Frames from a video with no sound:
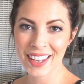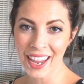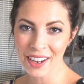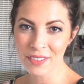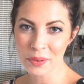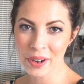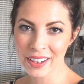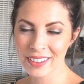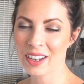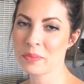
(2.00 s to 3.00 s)
Hey
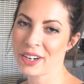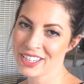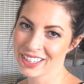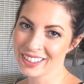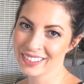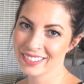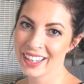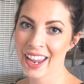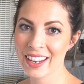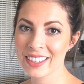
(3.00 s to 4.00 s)
everyone, I'm Rachel,
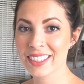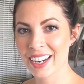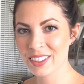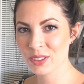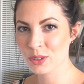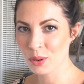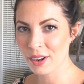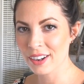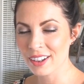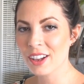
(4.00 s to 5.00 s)
and in today's
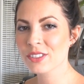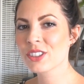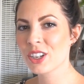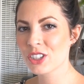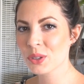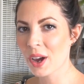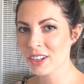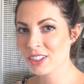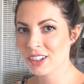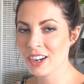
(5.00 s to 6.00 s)
tutorial, I'll teach you how
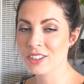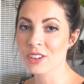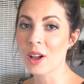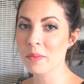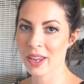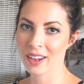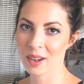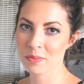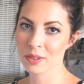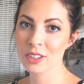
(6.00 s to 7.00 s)
to create doll
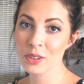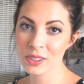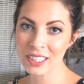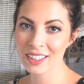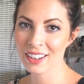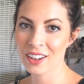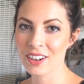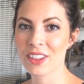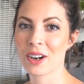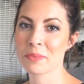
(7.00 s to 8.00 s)
makeup using the
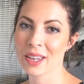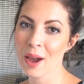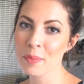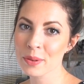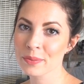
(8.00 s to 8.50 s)
Color Therapy app.